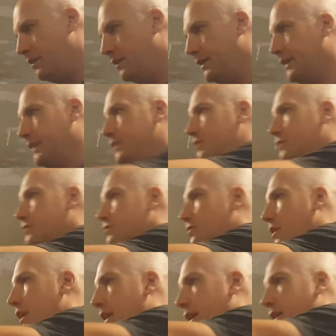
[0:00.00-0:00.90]
in your
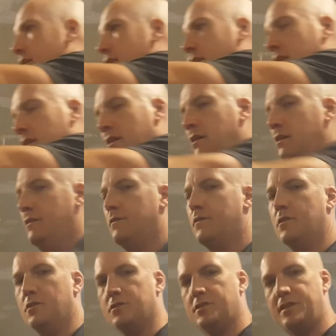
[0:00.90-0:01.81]
training
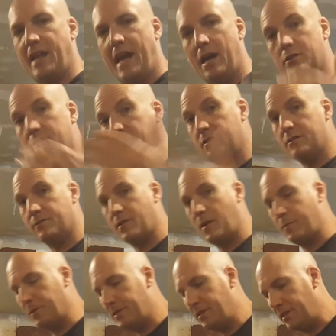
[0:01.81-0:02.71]
for those thousands of
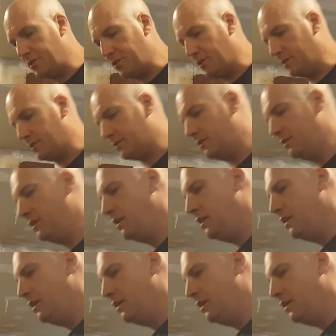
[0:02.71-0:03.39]
repetitions